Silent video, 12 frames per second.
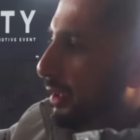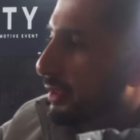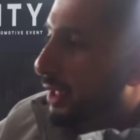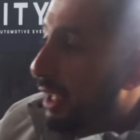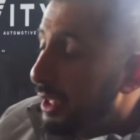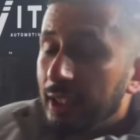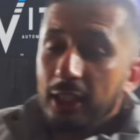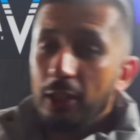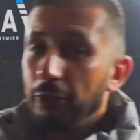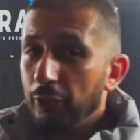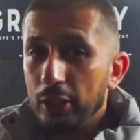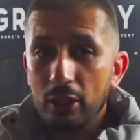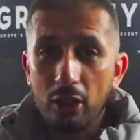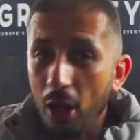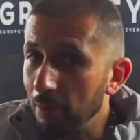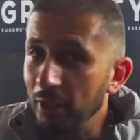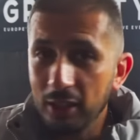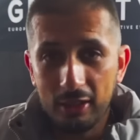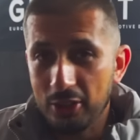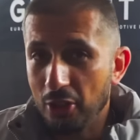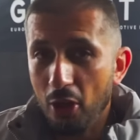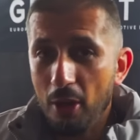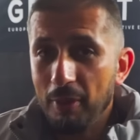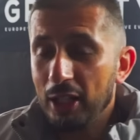They did a phenomenal
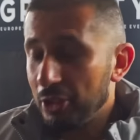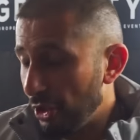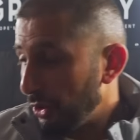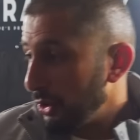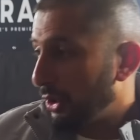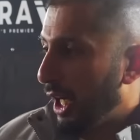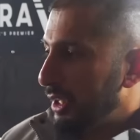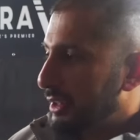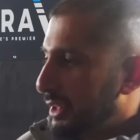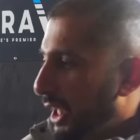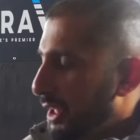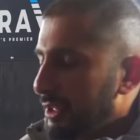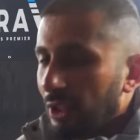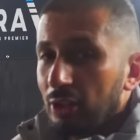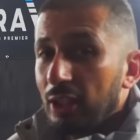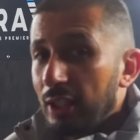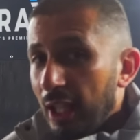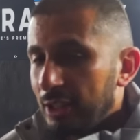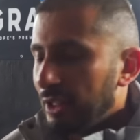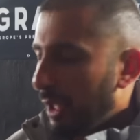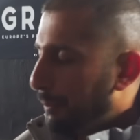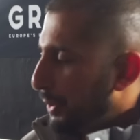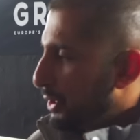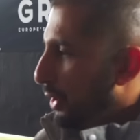job. I'll show you guys that on the next
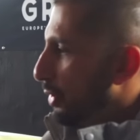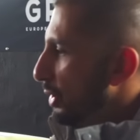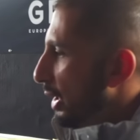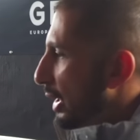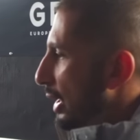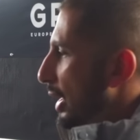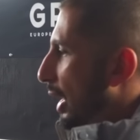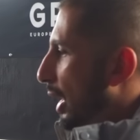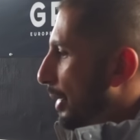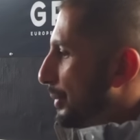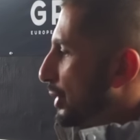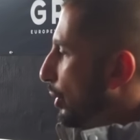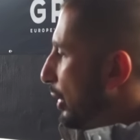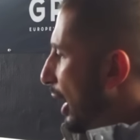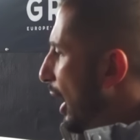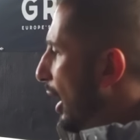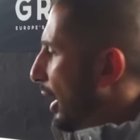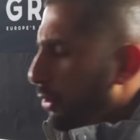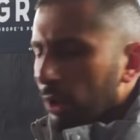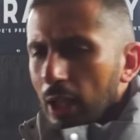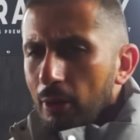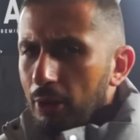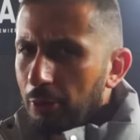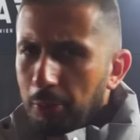episode. So yeah, all
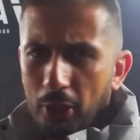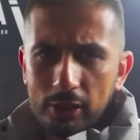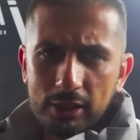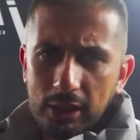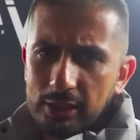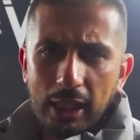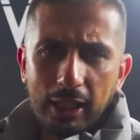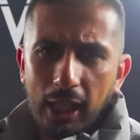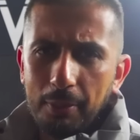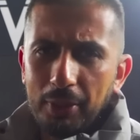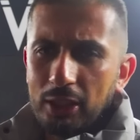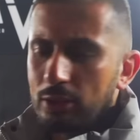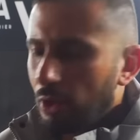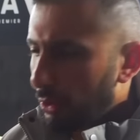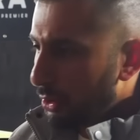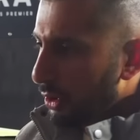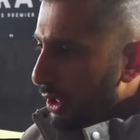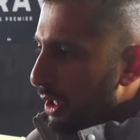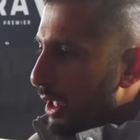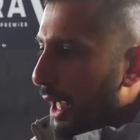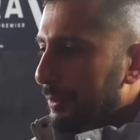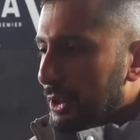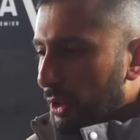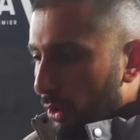our sponsors are coming through.
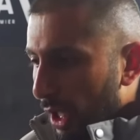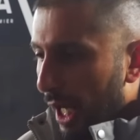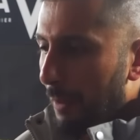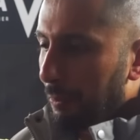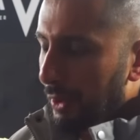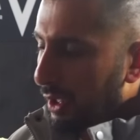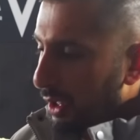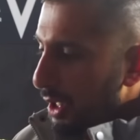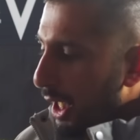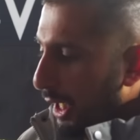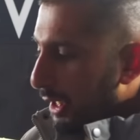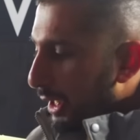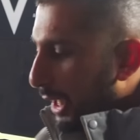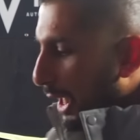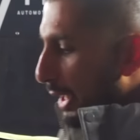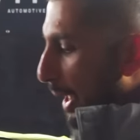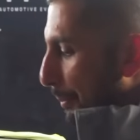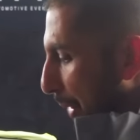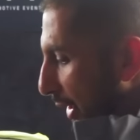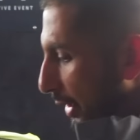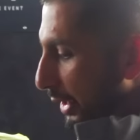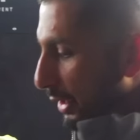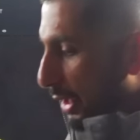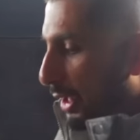I'm so happy. And again, I'm
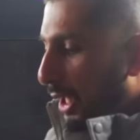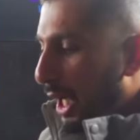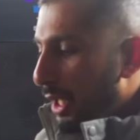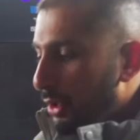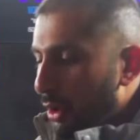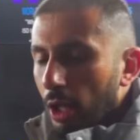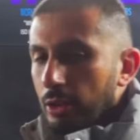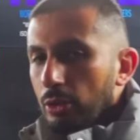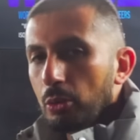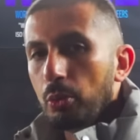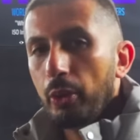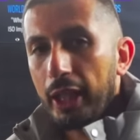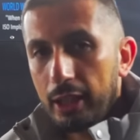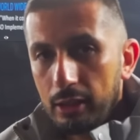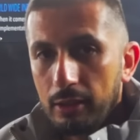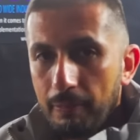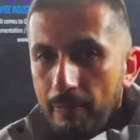building the car not to win.